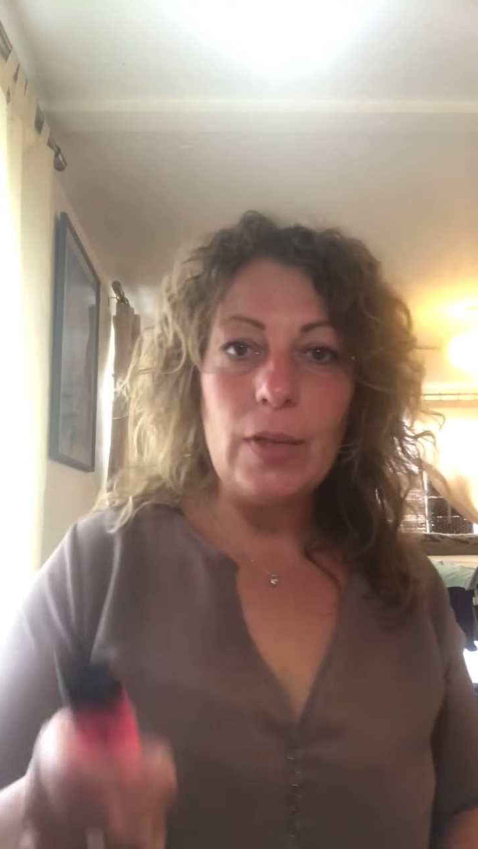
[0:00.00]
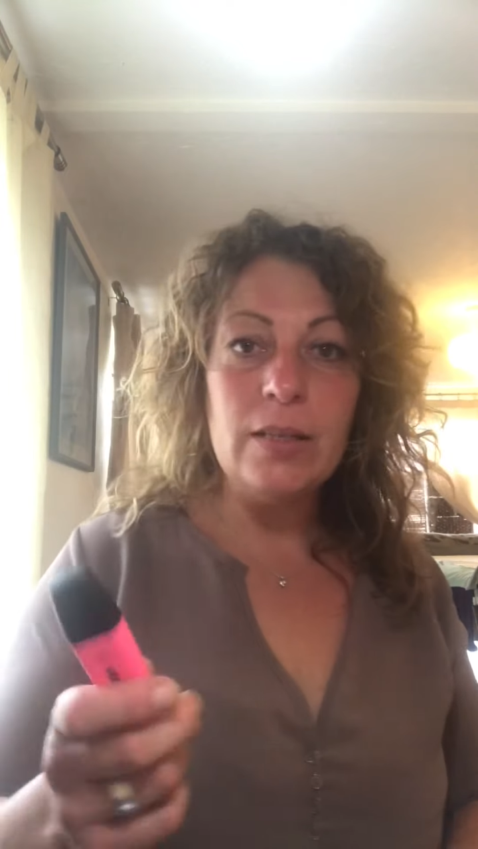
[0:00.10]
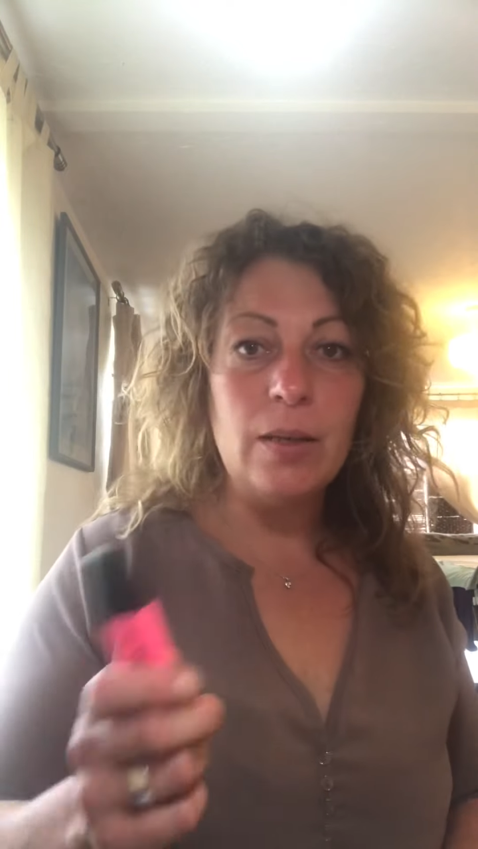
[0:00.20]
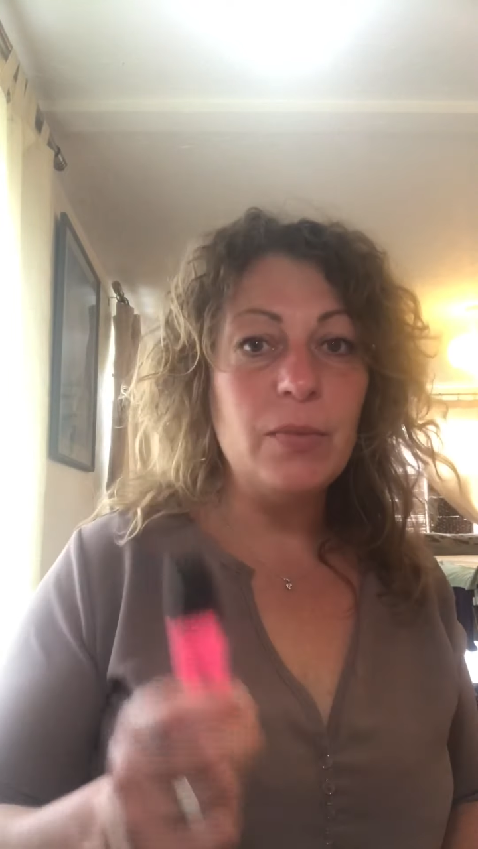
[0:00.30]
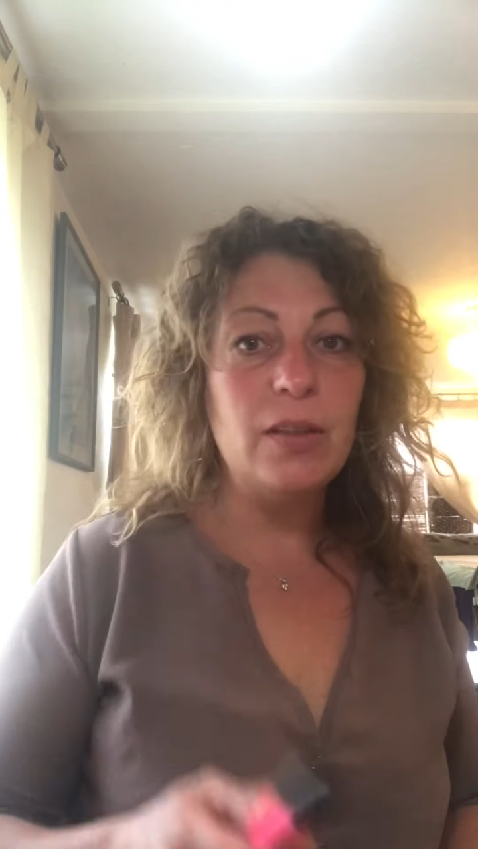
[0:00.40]

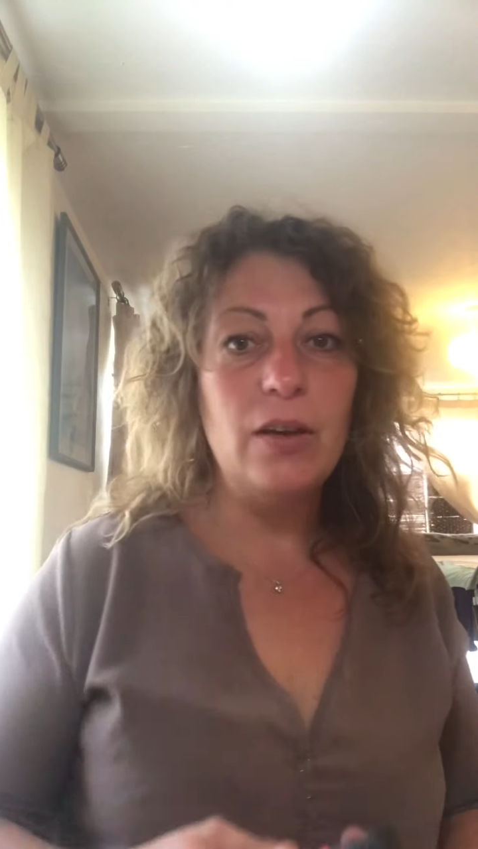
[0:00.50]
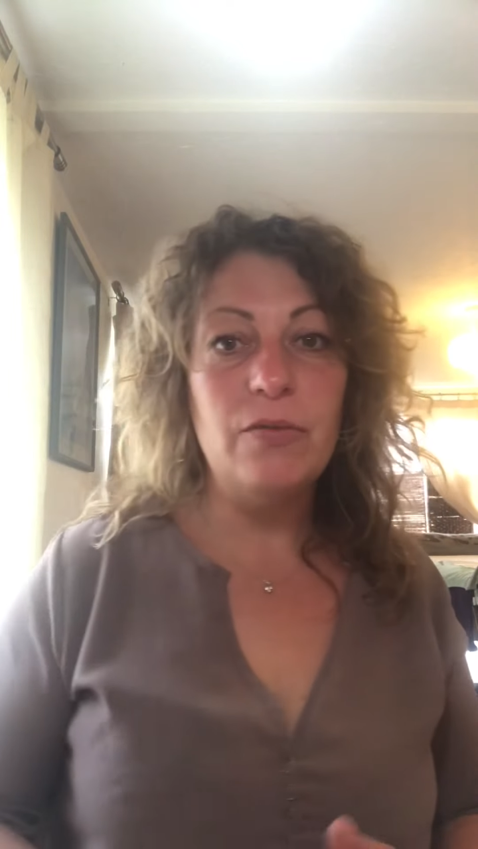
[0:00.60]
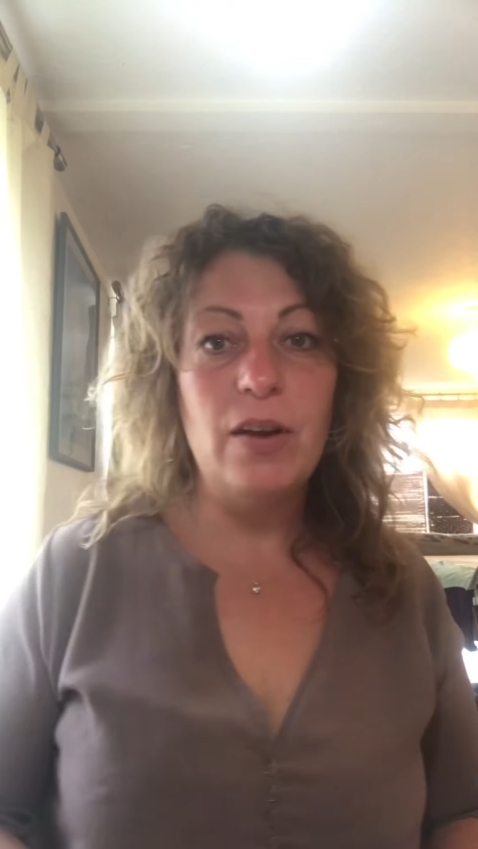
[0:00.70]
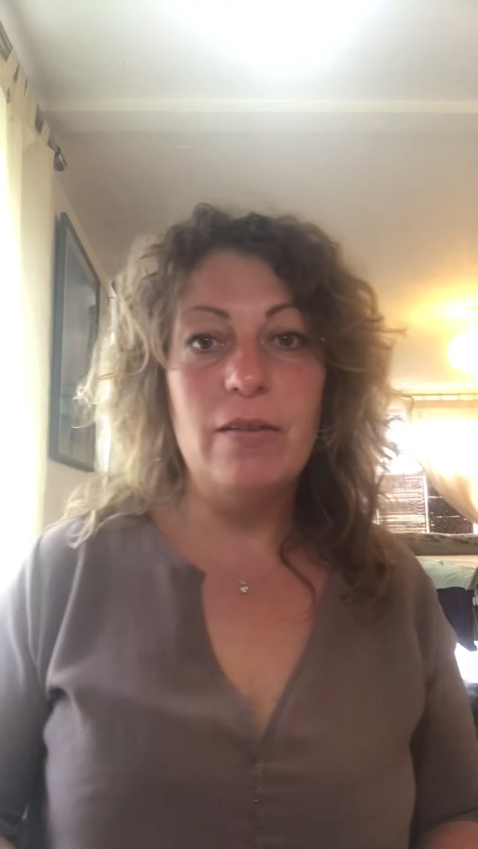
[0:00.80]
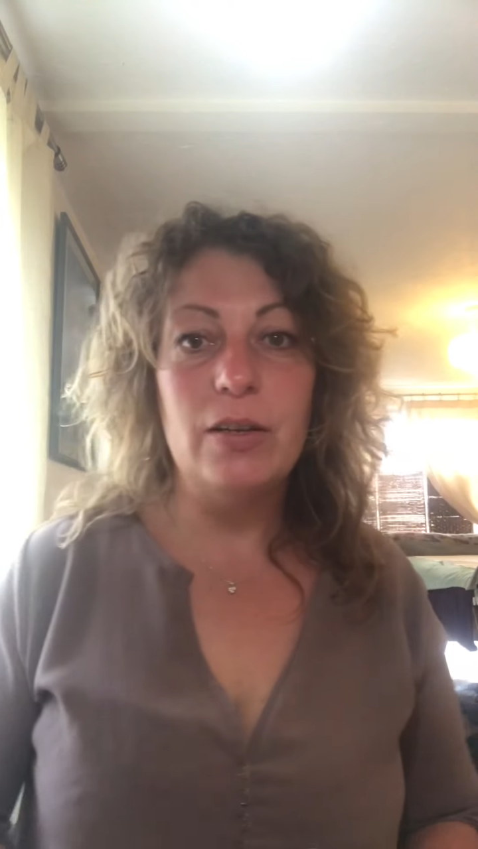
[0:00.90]
something that a
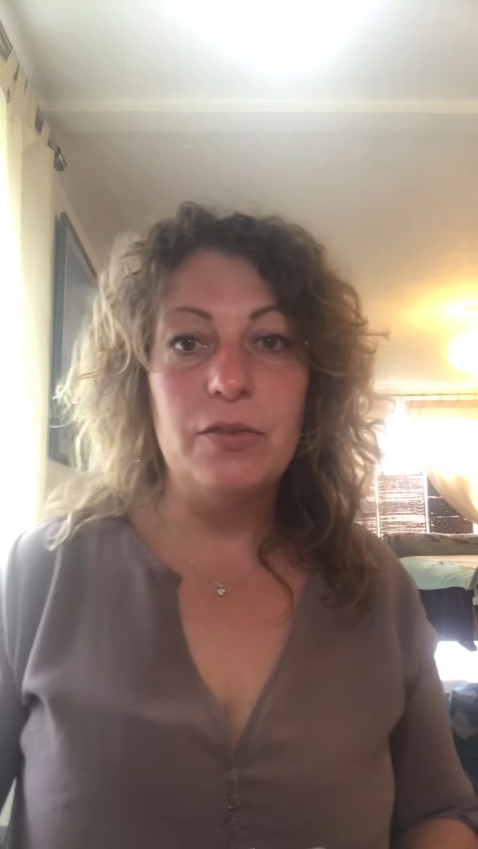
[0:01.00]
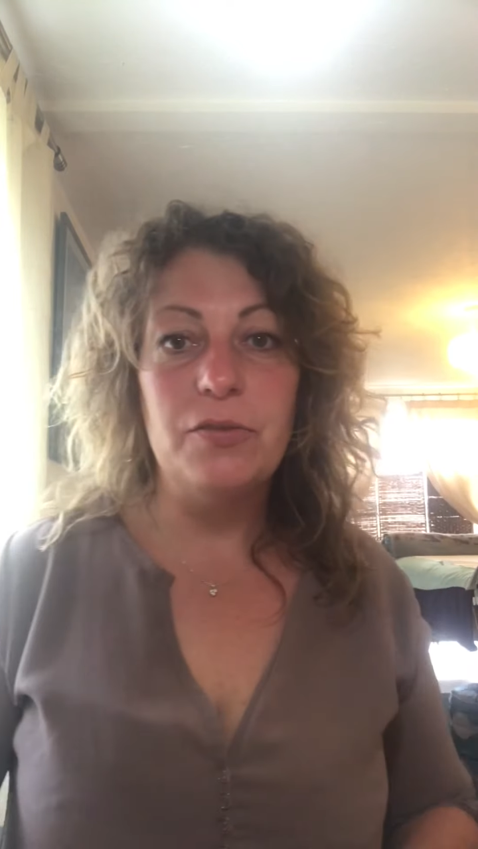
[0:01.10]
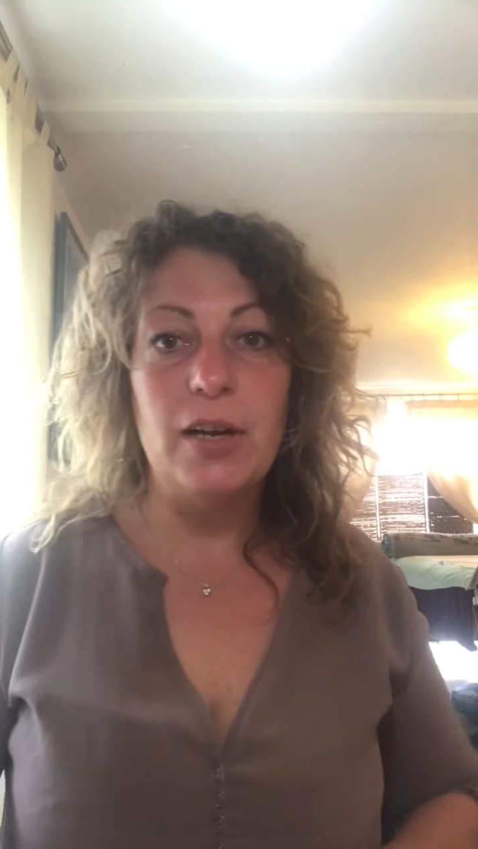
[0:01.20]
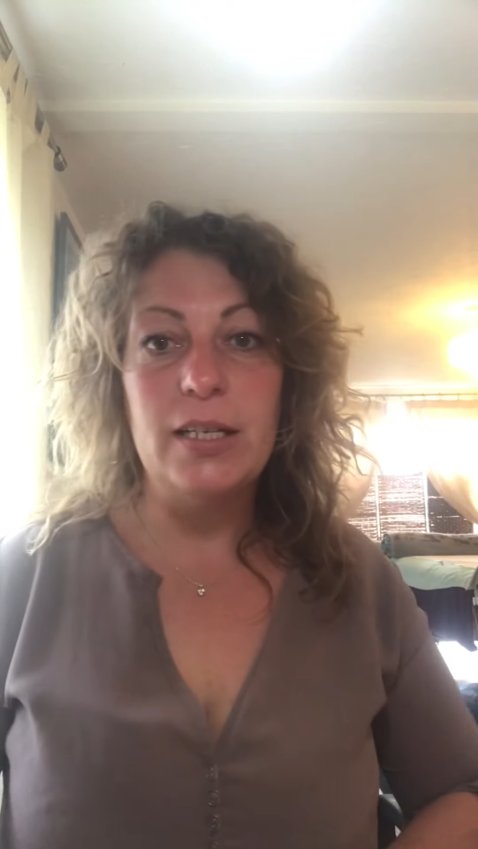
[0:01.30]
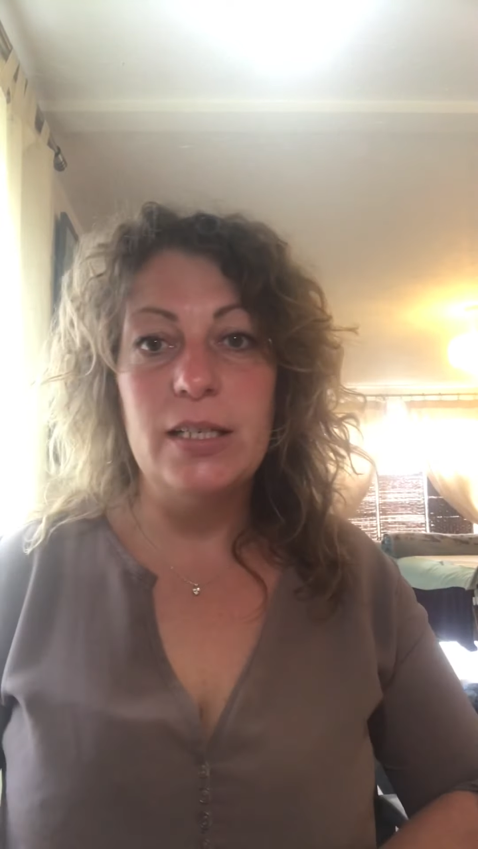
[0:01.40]
very good
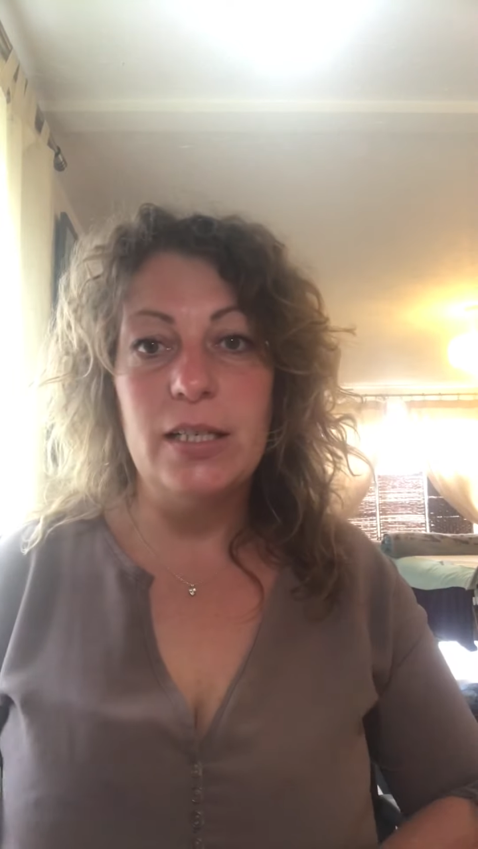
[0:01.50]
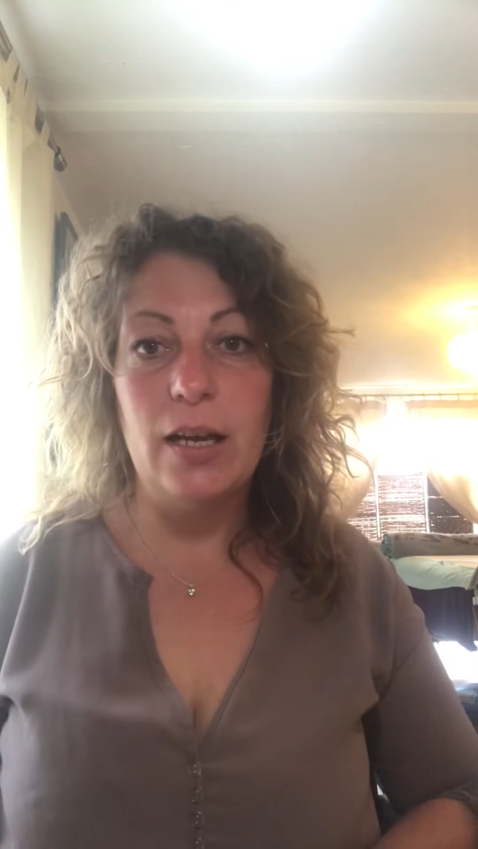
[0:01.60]
friend,